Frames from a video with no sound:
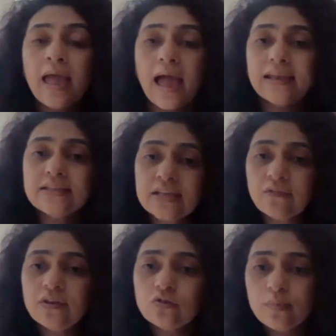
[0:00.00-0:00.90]
and it's
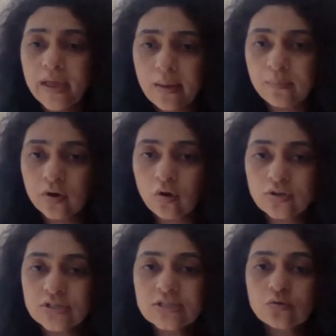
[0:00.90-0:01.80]
given to my embryologist,